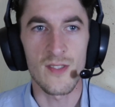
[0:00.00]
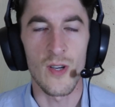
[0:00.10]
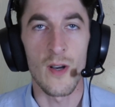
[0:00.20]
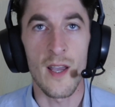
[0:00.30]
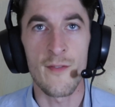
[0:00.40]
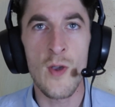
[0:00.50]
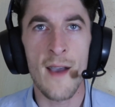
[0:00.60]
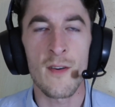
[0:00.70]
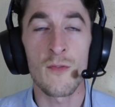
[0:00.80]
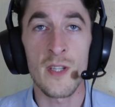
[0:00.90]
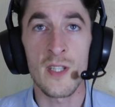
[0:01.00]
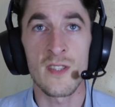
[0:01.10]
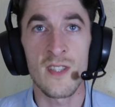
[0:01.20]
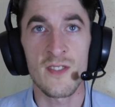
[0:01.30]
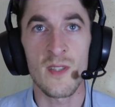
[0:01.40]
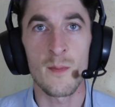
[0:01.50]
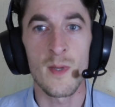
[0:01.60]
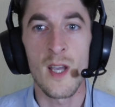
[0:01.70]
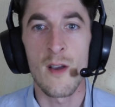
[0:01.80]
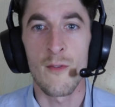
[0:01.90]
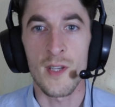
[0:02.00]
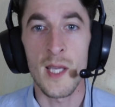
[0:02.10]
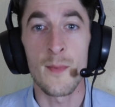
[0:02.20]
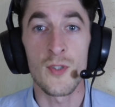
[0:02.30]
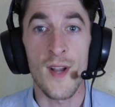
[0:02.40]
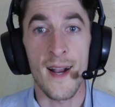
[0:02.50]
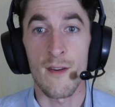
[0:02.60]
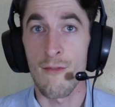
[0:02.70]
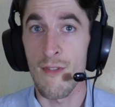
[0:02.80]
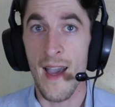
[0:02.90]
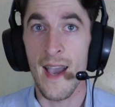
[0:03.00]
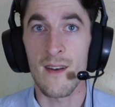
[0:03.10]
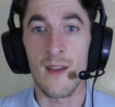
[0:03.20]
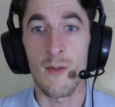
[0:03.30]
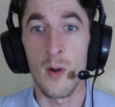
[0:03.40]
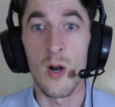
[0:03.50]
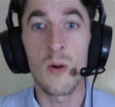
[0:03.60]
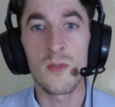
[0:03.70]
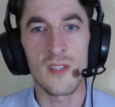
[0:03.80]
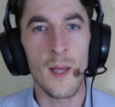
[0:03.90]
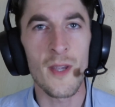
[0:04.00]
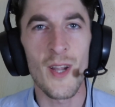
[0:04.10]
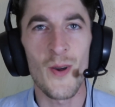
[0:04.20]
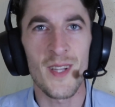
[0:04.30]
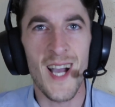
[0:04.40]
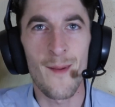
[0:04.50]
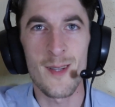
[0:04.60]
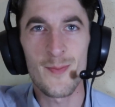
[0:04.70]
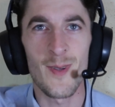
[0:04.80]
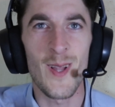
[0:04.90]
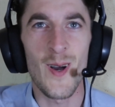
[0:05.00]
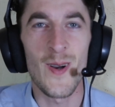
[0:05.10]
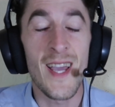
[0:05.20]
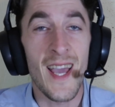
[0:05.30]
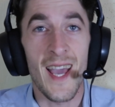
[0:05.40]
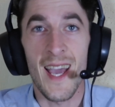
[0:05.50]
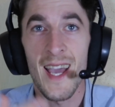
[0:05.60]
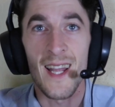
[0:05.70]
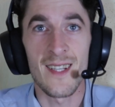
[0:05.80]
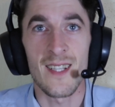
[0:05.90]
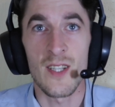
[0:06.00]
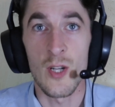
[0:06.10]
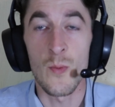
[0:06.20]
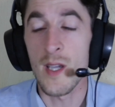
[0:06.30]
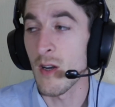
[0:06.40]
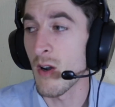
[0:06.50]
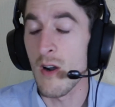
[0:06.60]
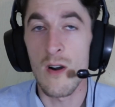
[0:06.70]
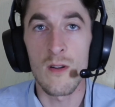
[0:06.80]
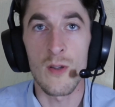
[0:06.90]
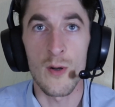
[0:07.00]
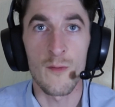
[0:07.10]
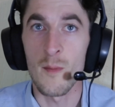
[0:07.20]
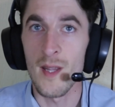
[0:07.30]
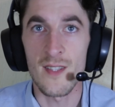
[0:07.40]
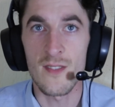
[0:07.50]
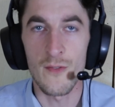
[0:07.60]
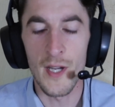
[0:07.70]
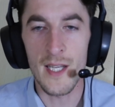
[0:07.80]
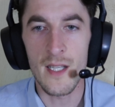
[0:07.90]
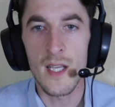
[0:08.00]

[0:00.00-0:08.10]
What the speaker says: So if you have a really good system for keeping track of that from home, just let me know in the comments below and we can all learn from this, right?